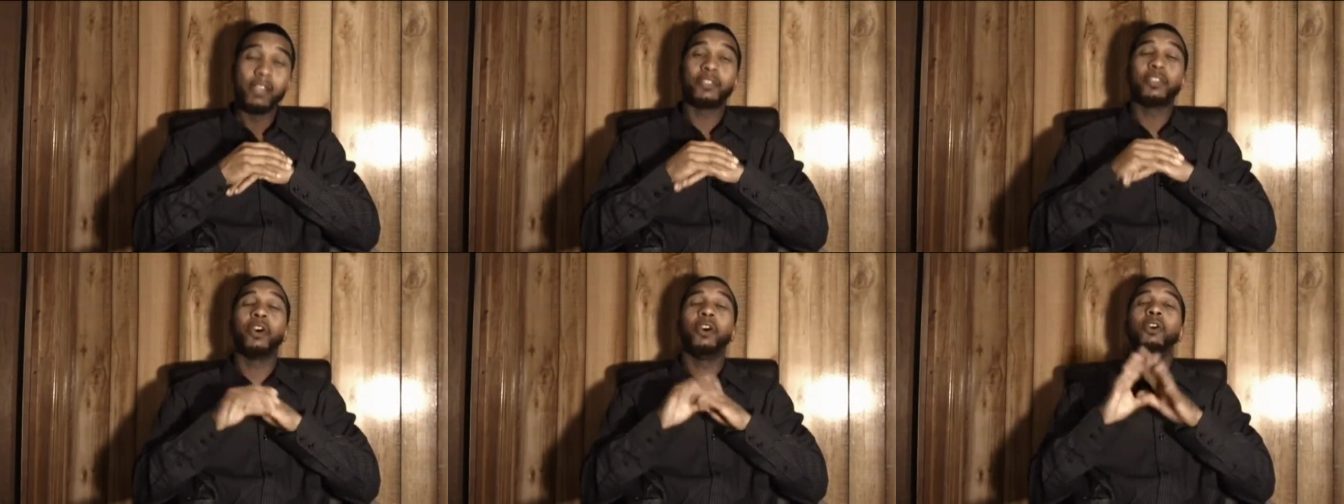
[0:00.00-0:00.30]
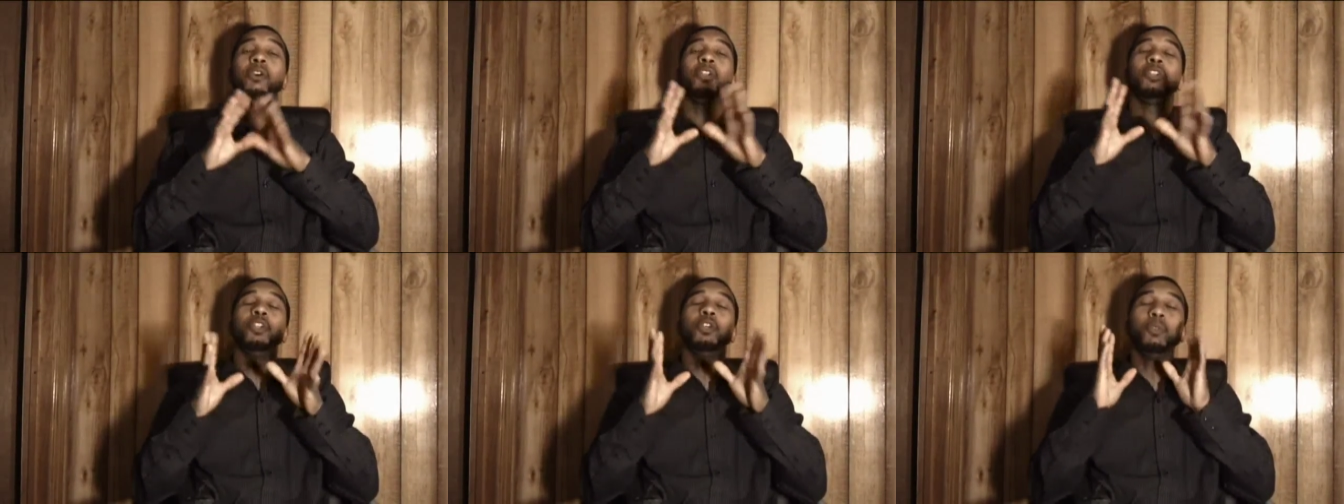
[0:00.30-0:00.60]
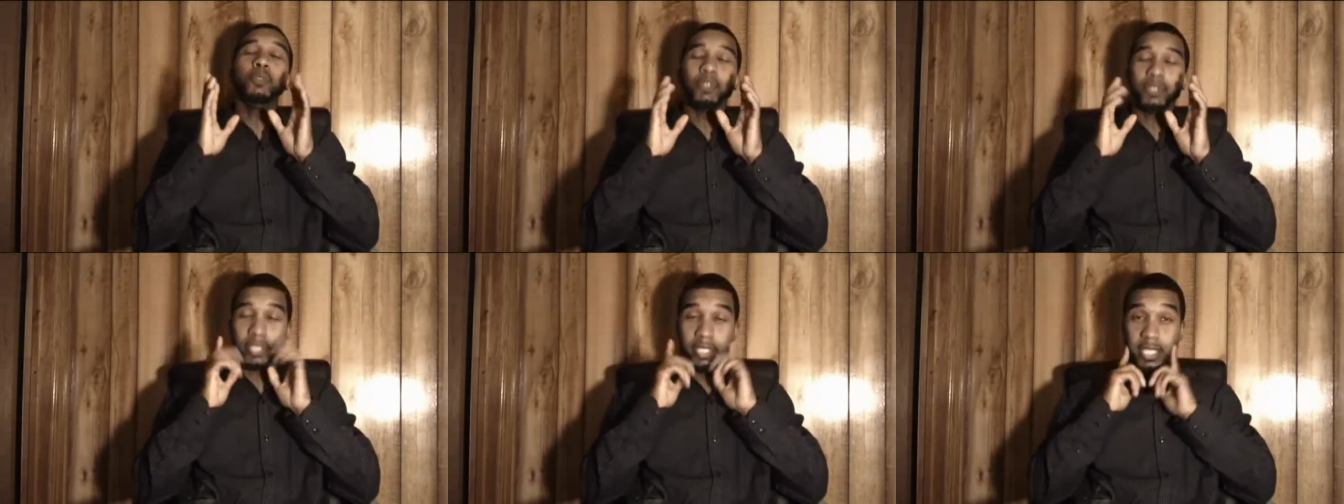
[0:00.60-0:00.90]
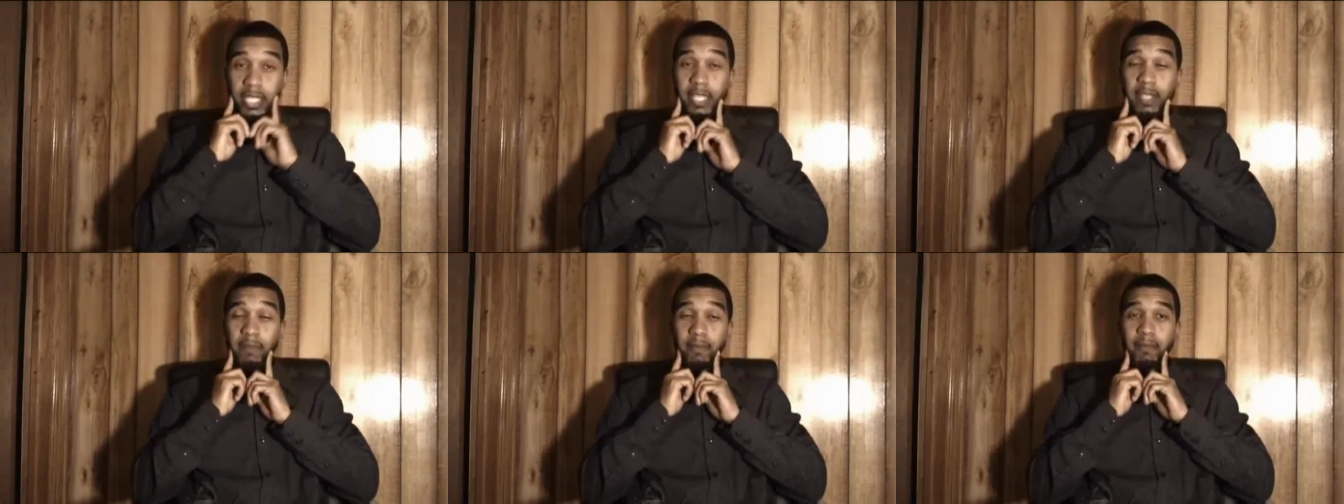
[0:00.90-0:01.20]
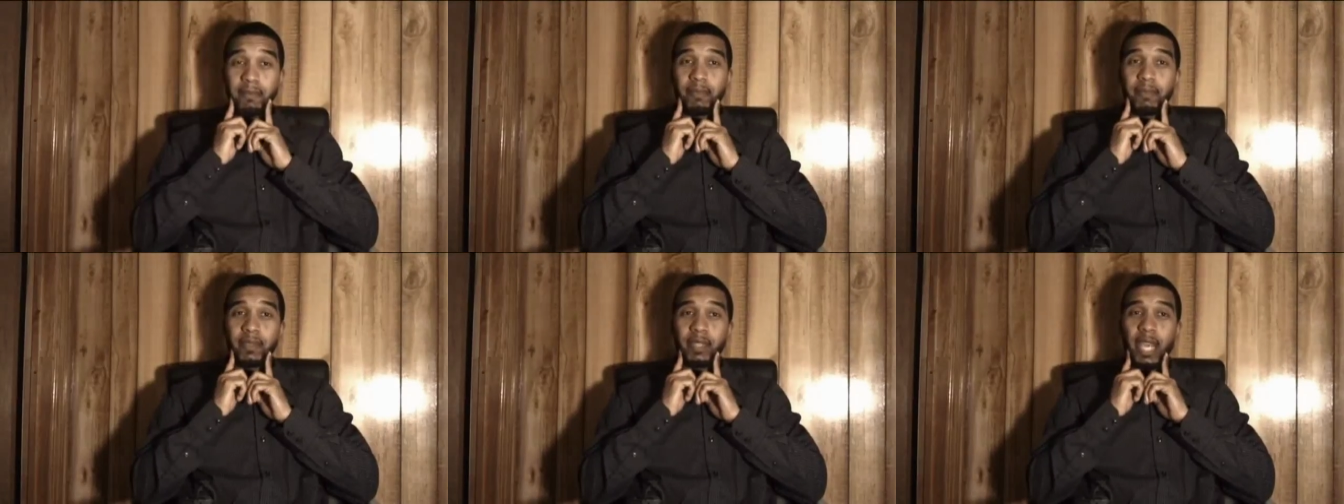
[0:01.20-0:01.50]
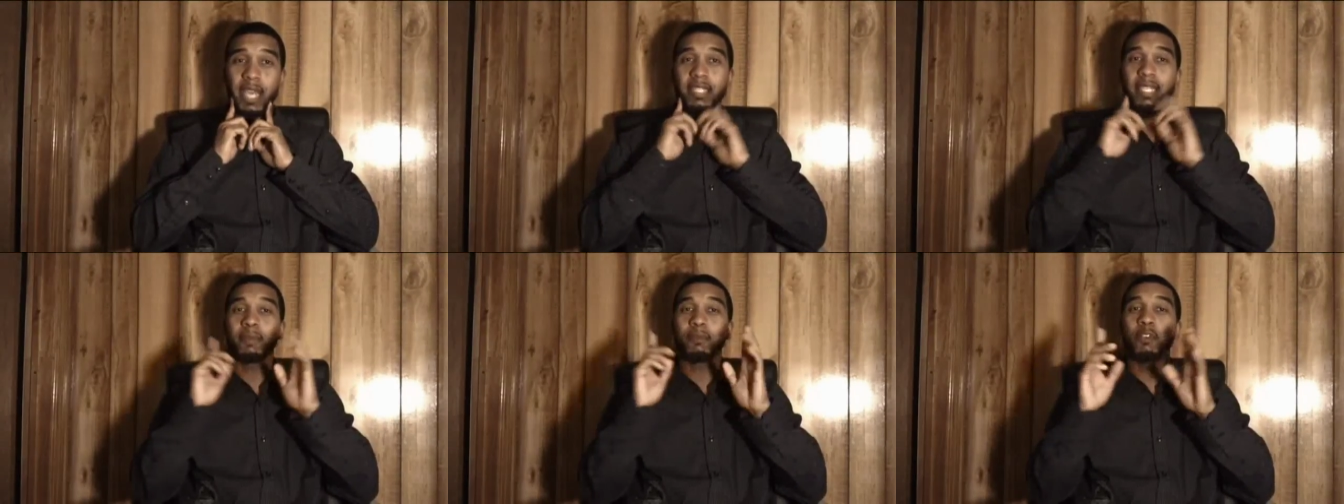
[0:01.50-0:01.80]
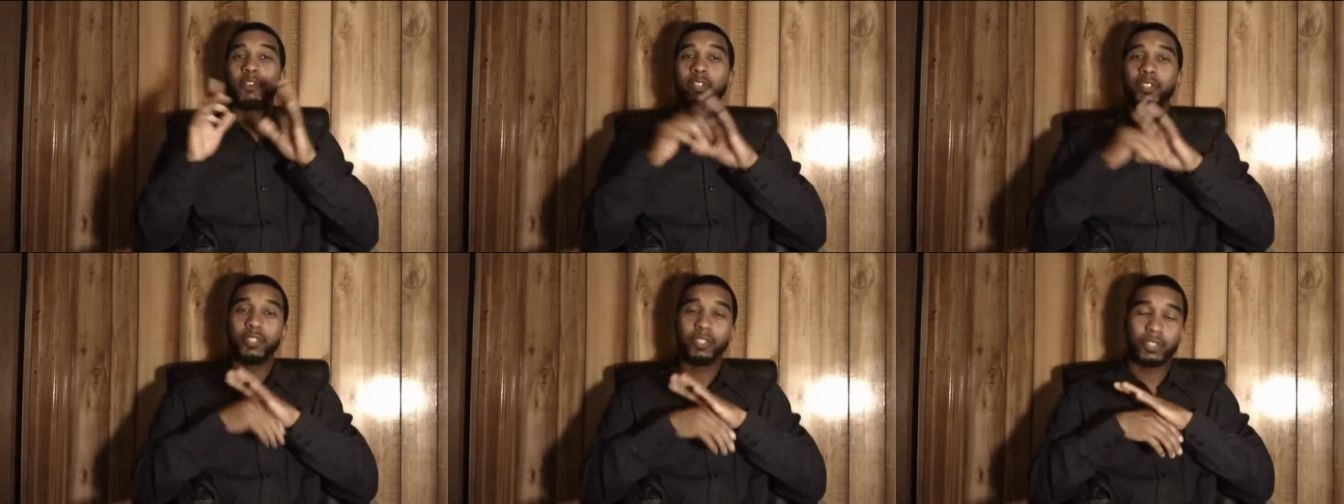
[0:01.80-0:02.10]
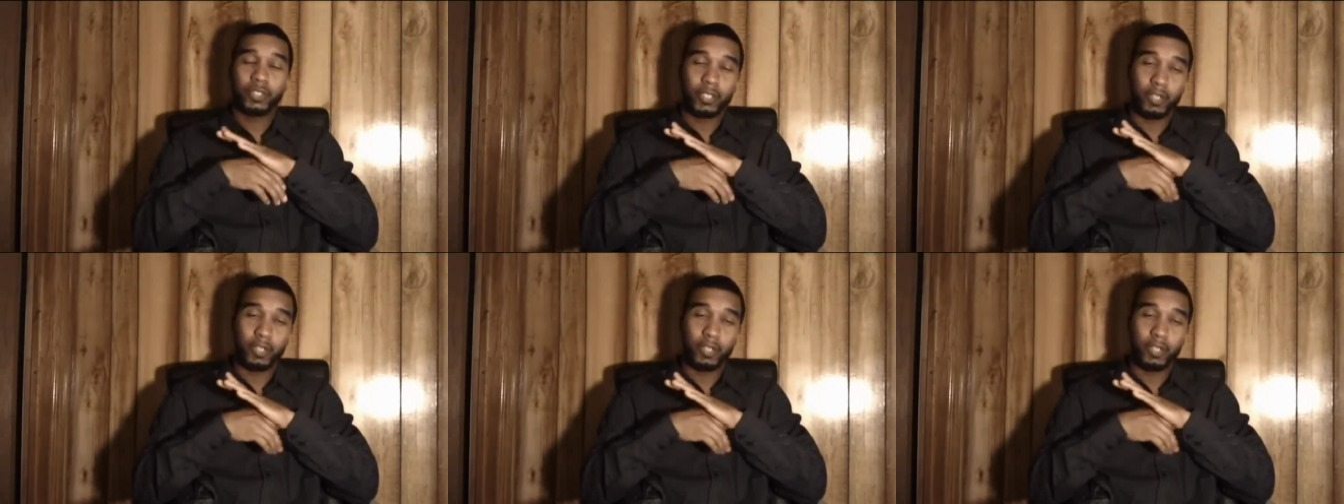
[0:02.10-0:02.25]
So you will see, as I'm going to